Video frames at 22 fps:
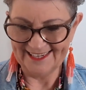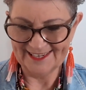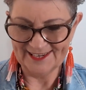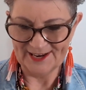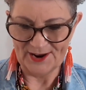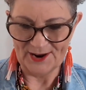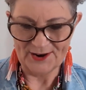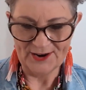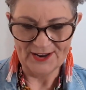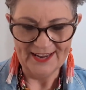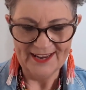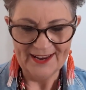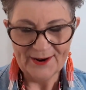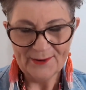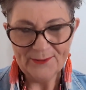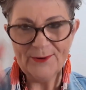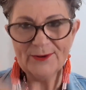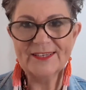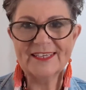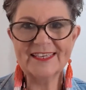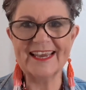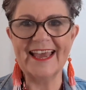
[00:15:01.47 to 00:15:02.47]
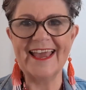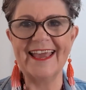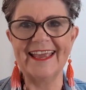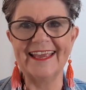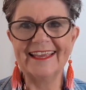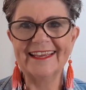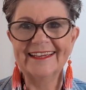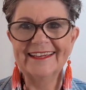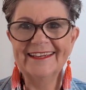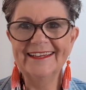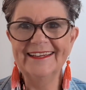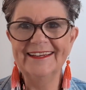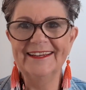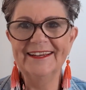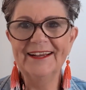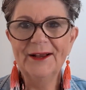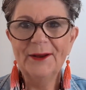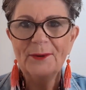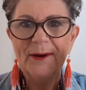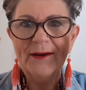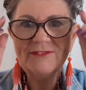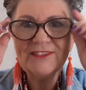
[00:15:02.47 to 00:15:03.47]
So we'll see.
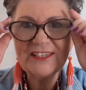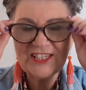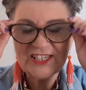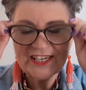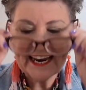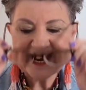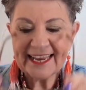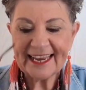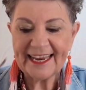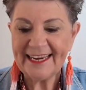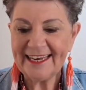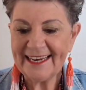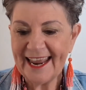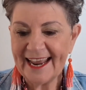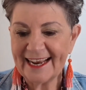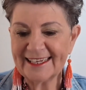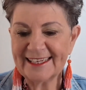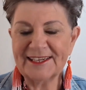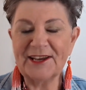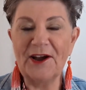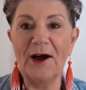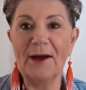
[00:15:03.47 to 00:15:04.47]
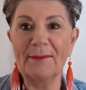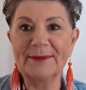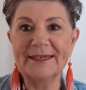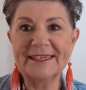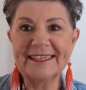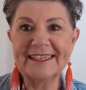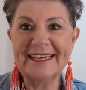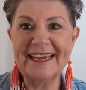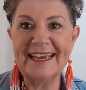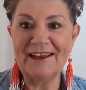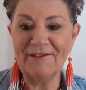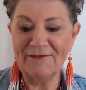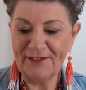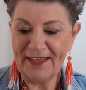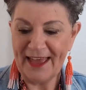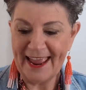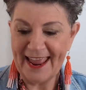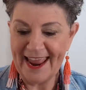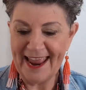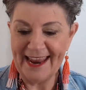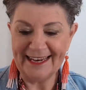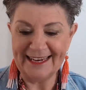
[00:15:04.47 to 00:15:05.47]
I have to check in next time to see if
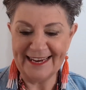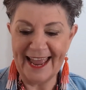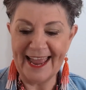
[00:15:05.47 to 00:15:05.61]
they